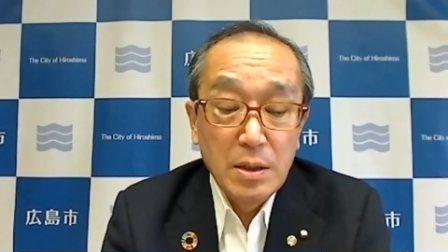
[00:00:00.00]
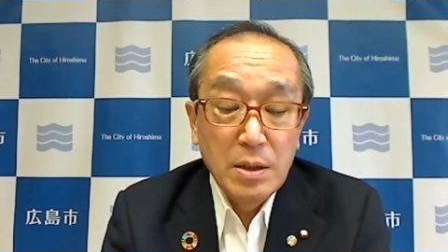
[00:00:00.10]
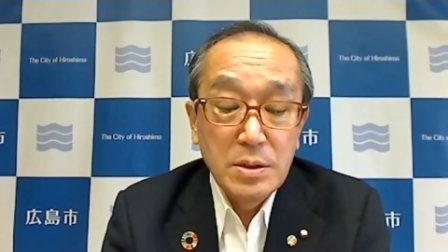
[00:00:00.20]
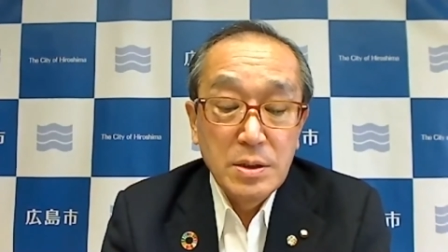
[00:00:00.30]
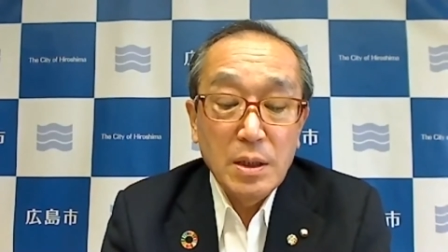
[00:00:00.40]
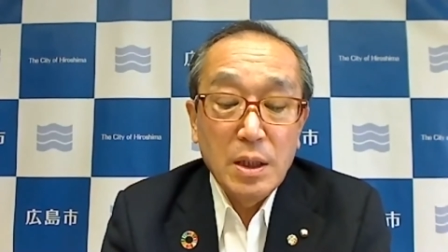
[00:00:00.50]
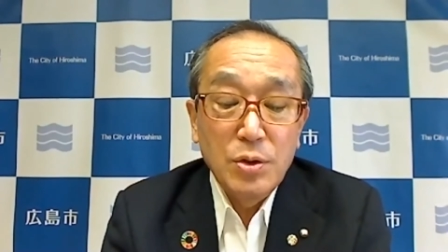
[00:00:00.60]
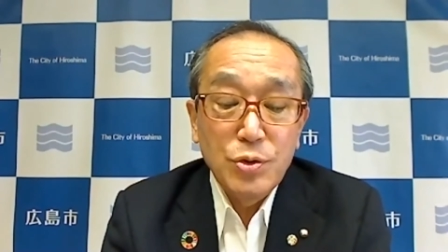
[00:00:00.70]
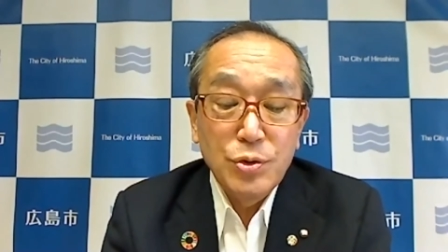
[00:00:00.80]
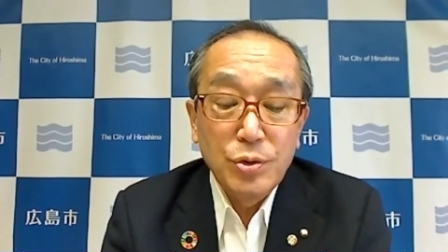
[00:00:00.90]
for the
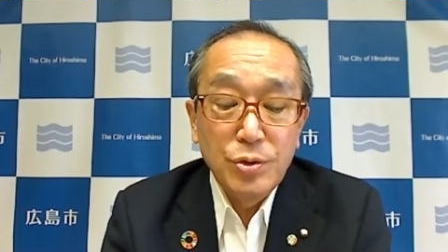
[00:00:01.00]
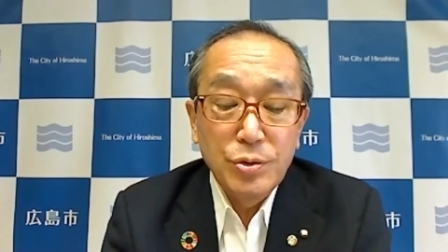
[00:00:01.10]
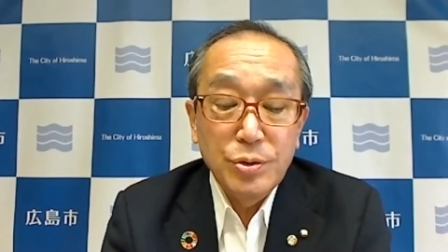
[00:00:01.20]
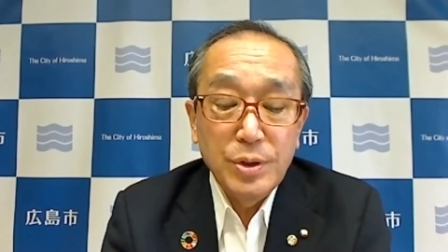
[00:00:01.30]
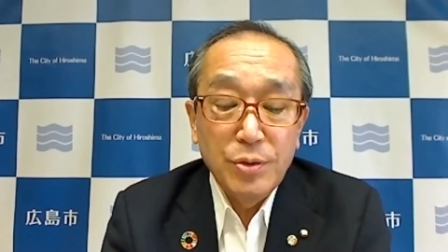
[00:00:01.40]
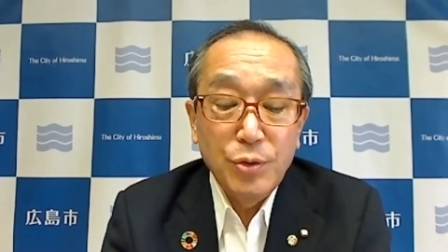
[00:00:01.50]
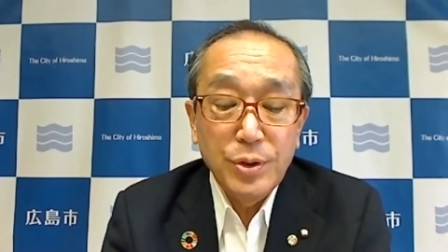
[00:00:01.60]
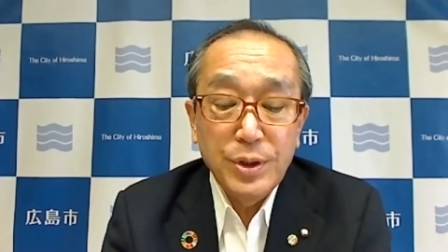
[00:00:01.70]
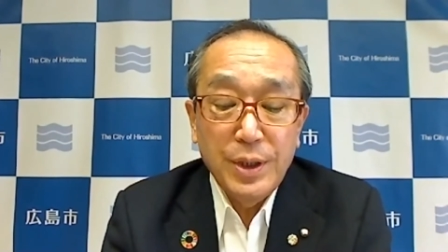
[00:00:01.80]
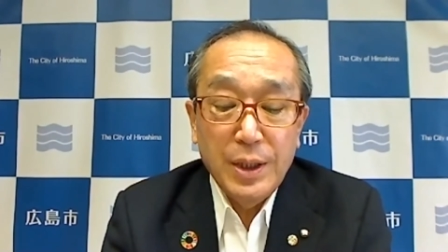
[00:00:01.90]
citizens
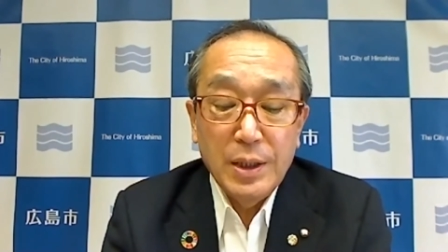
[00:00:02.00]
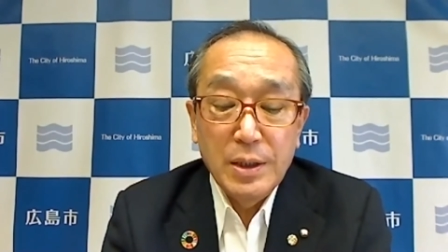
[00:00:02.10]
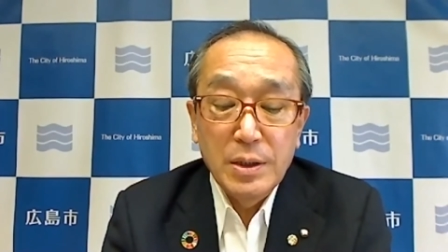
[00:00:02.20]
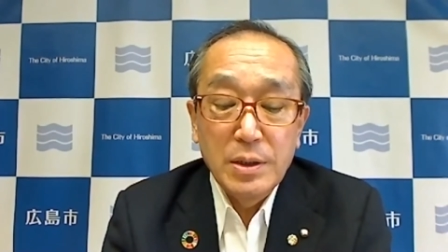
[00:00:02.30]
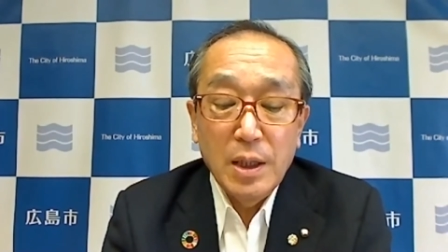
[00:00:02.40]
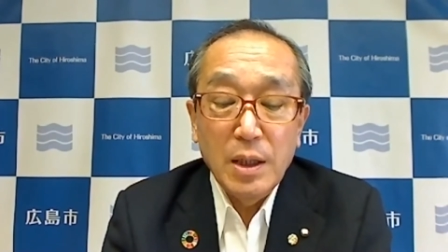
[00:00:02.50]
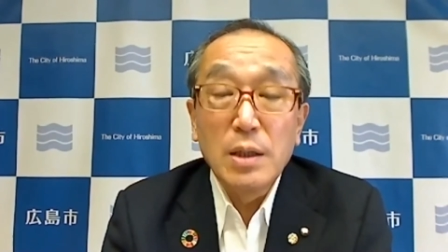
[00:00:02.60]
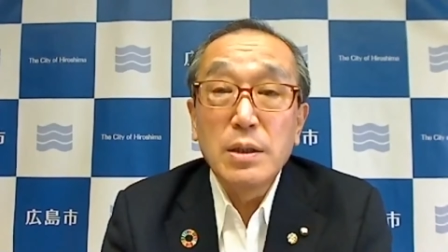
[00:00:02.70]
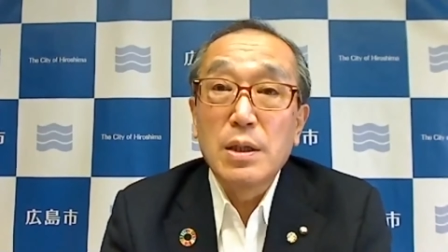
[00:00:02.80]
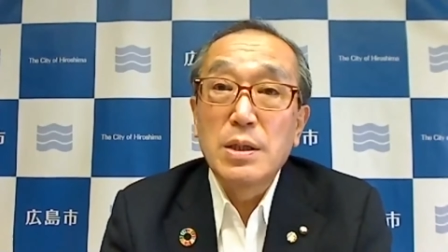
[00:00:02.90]
as a global
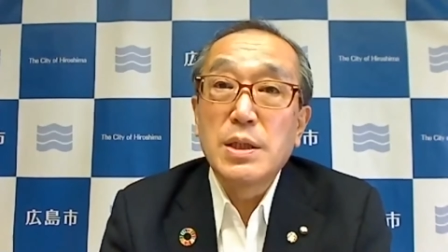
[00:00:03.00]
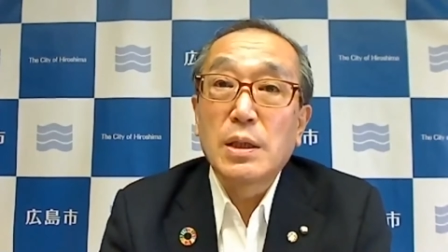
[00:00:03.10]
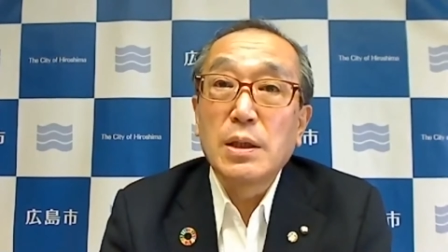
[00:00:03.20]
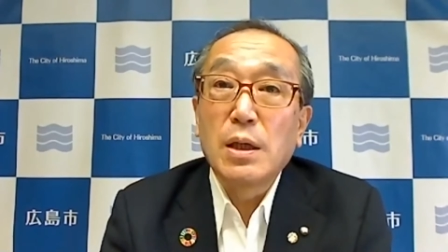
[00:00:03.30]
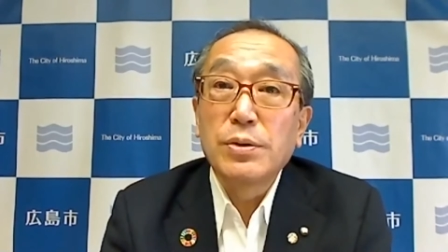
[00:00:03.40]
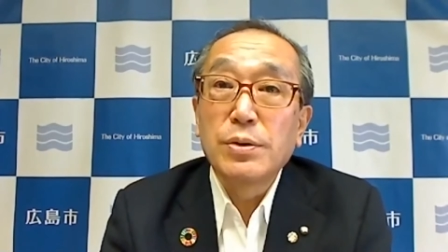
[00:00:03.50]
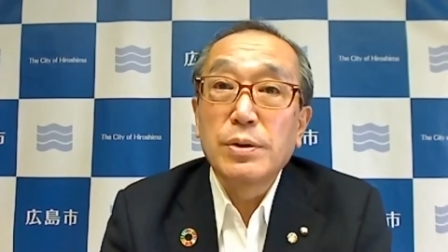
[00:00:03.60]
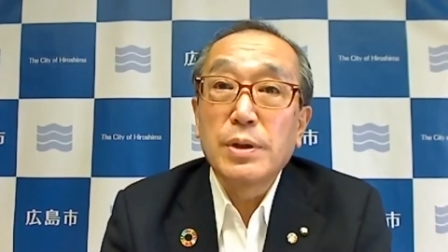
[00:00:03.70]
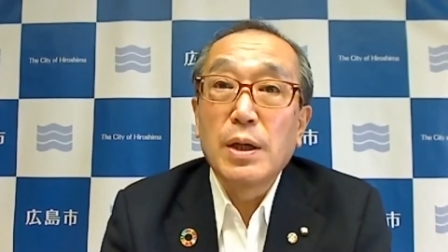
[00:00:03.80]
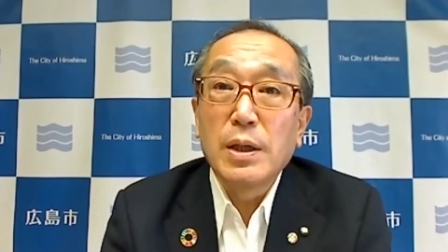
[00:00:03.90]
trend
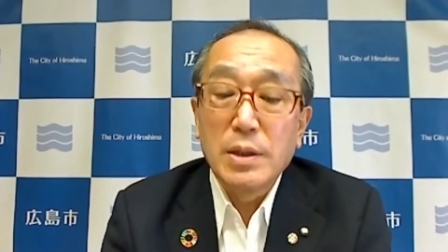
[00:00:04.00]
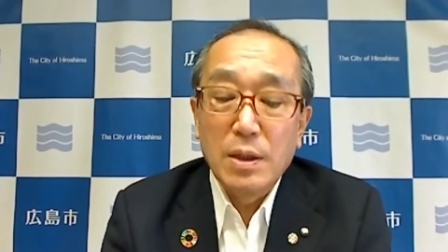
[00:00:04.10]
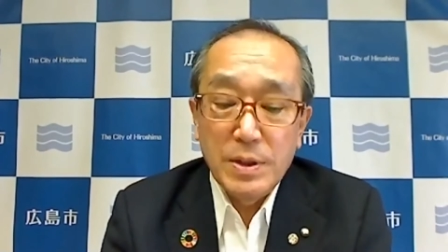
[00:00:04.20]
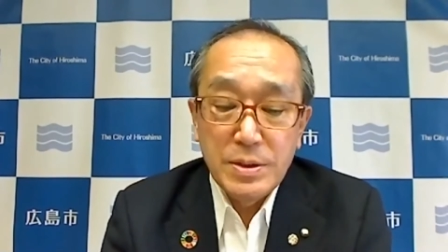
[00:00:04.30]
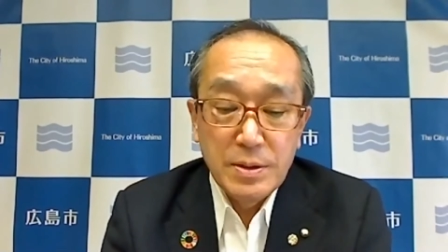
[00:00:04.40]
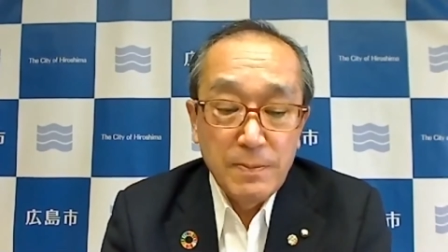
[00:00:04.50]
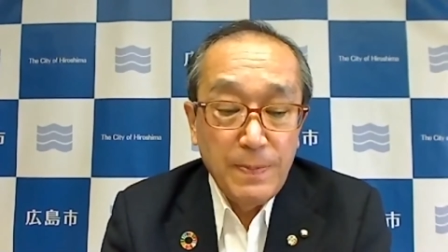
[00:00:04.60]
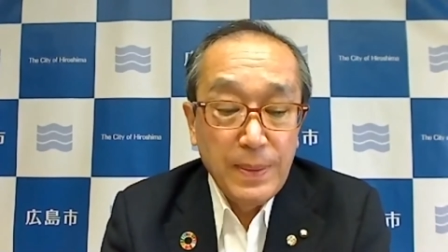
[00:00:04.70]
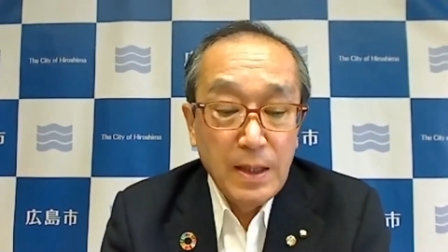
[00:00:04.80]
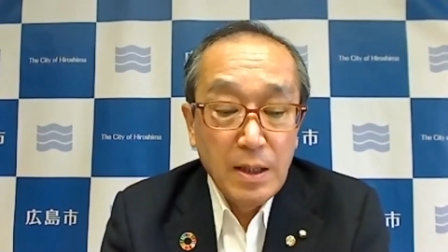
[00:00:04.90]
for no more
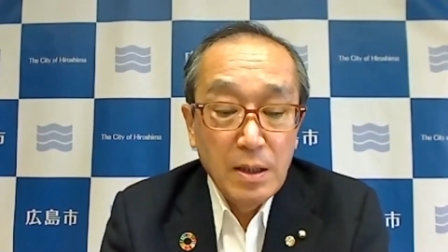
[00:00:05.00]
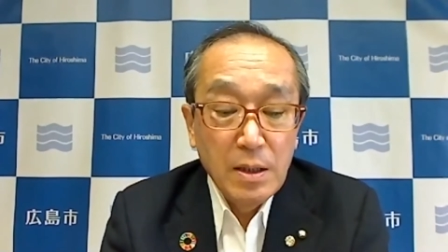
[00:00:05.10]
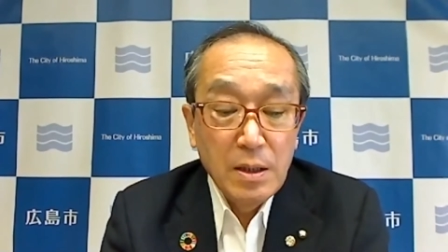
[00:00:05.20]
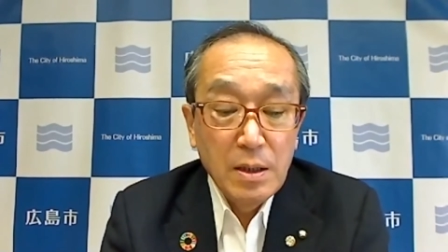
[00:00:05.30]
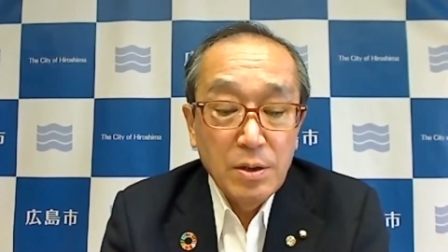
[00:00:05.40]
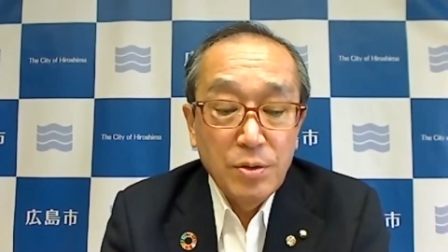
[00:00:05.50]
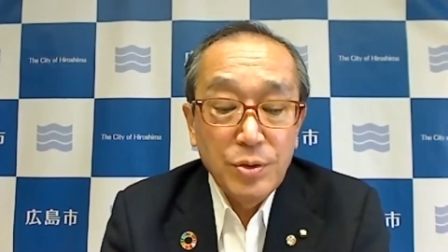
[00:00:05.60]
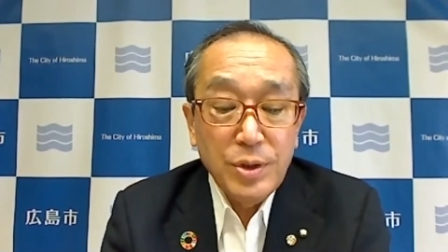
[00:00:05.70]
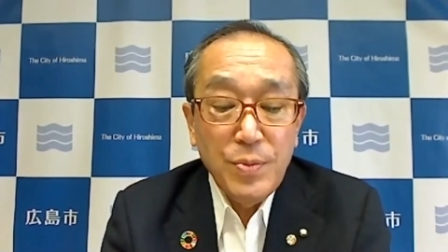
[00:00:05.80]
nuclear weapons.